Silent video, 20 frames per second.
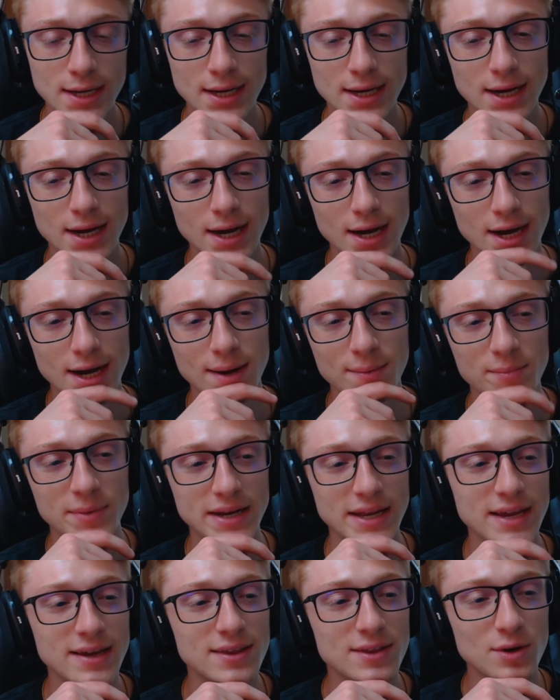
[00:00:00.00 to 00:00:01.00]
But
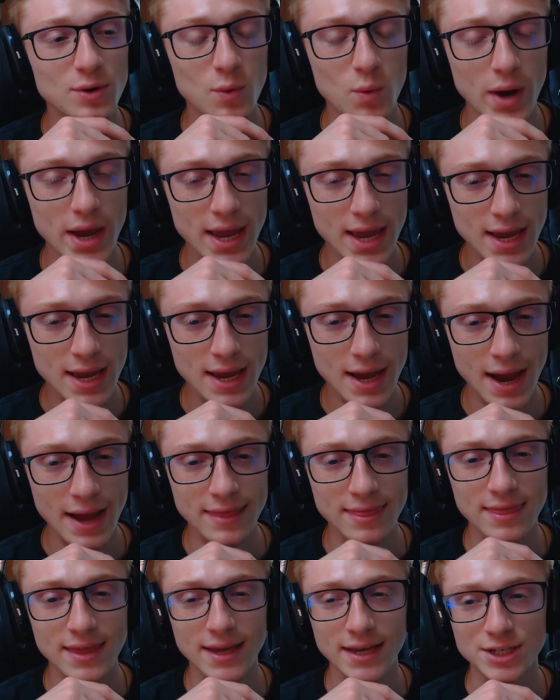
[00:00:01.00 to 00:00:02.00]
either way, I
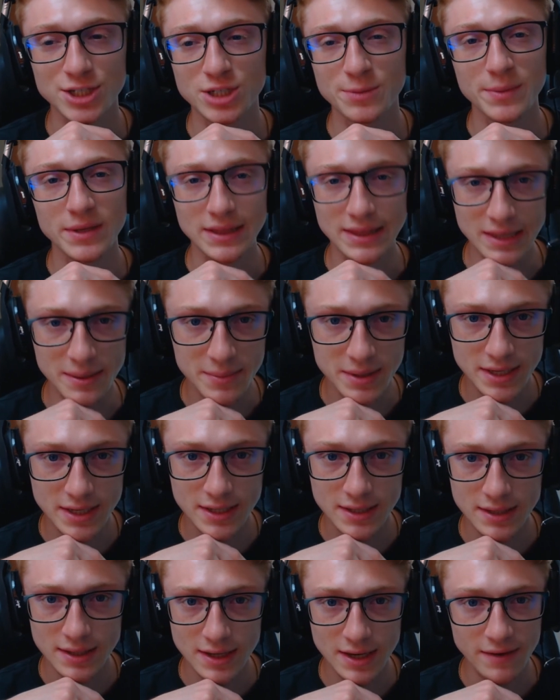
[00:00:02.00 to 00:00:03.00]
think it should be
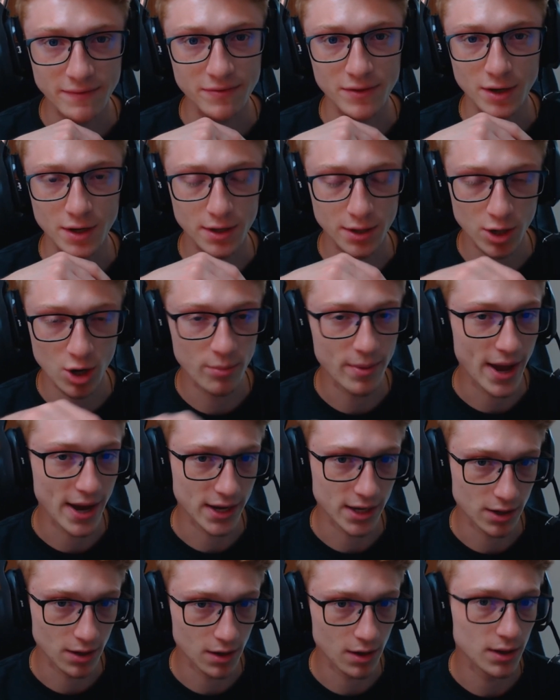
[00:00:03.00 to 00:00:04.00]
limited. If they're going to go back
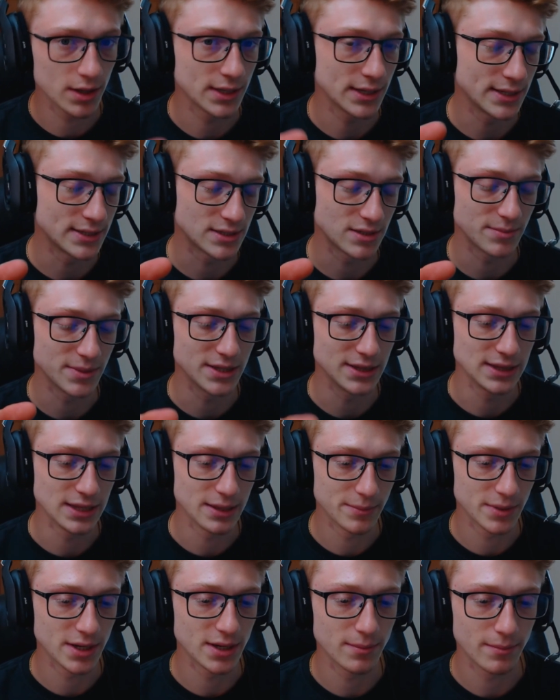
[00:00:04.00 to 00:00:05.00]
at all, it needs to be a
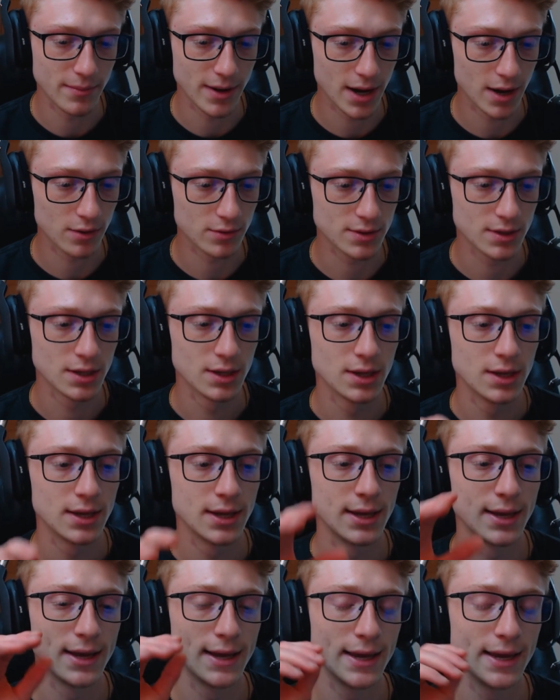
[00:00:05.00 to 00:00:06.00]
limited amount.
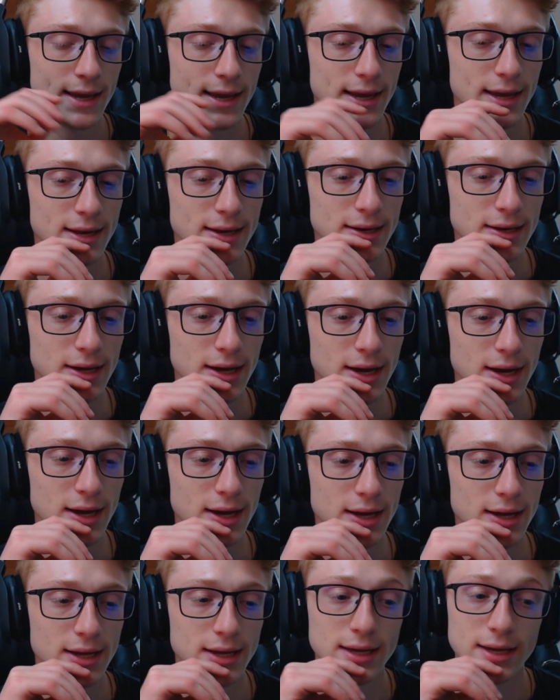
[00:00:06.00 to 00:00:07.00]
And
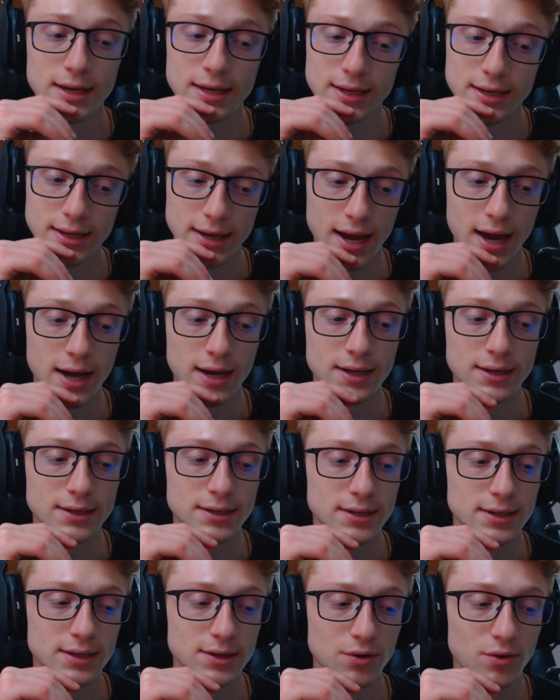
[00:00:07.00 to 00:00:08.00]
yeah,
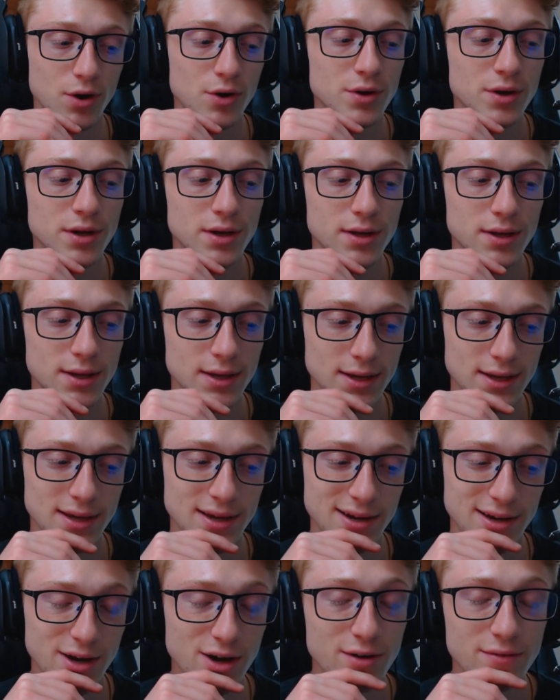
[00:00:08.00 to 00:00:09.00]
Corona and
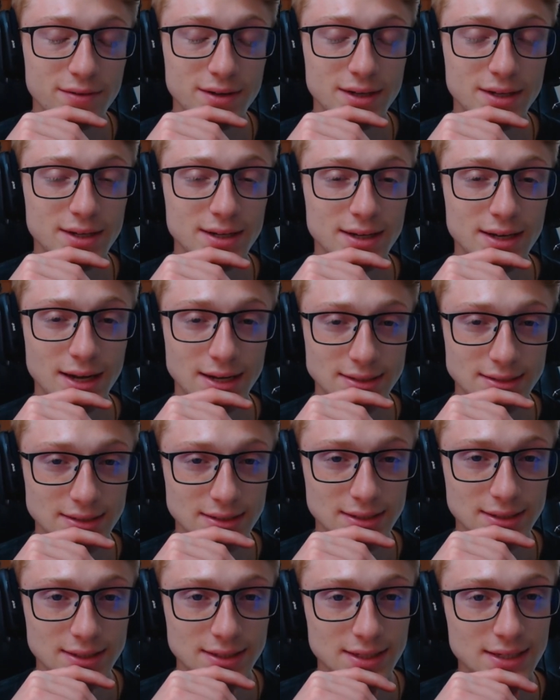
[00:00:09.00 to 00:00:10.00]

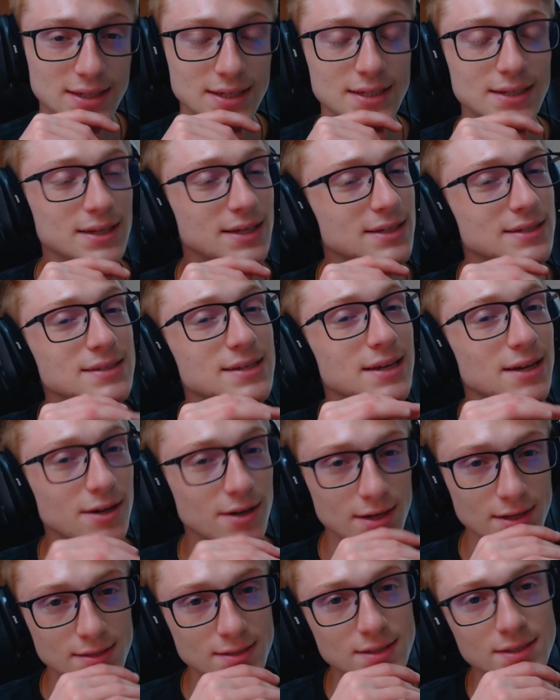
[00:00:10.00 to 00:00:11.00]
COVID-19 is
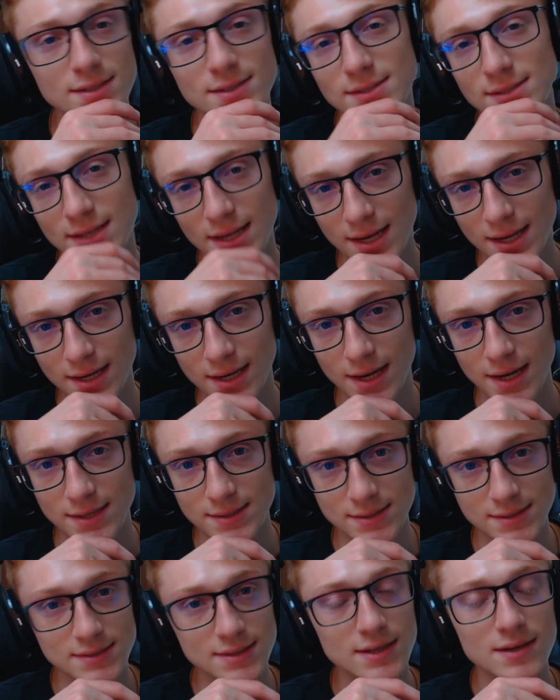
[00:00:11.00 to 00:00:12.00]
here to stay, guys.
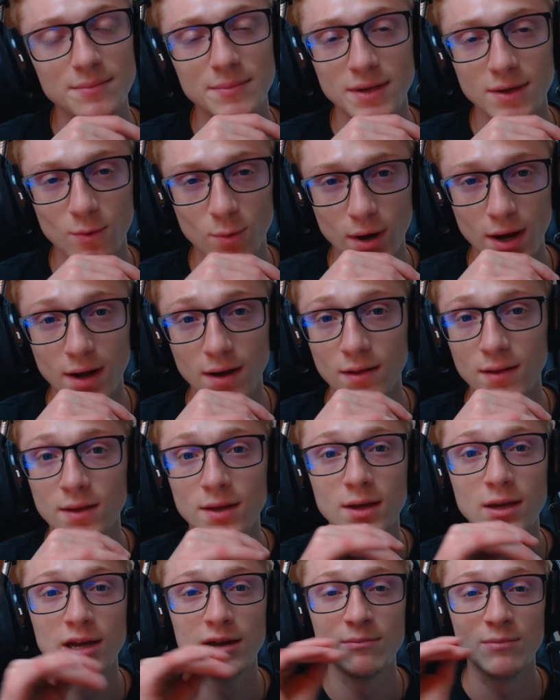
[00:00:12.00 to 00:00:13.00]
It's going to be a while
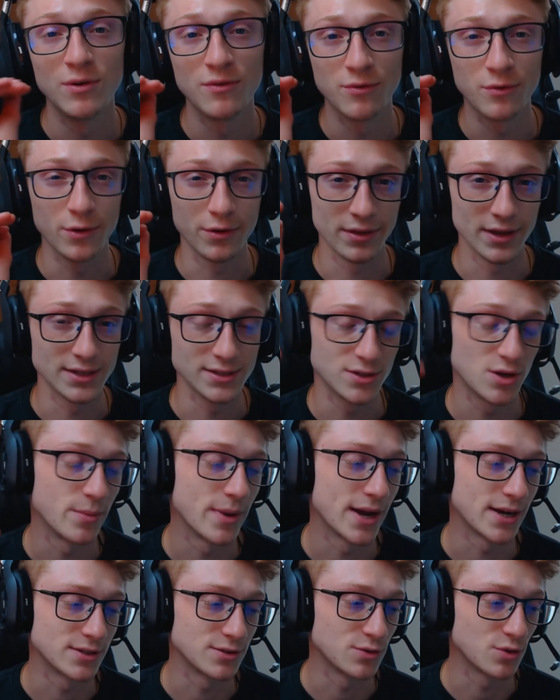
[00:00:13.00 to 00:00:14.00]
before things go
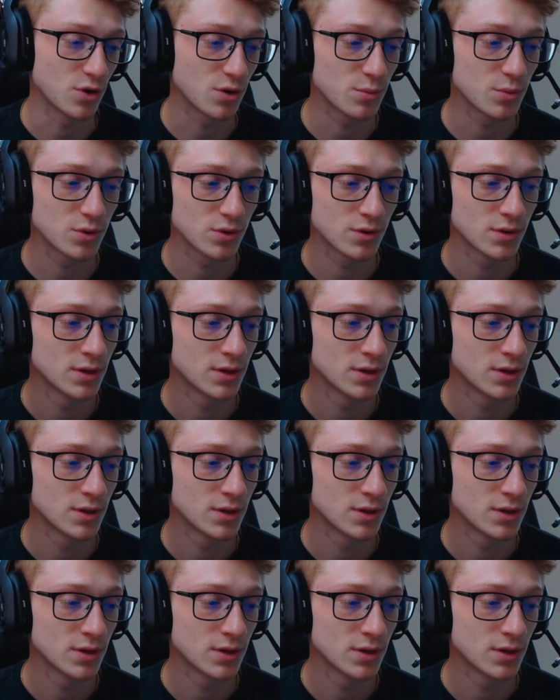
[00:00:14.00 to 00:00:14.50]
back to normal.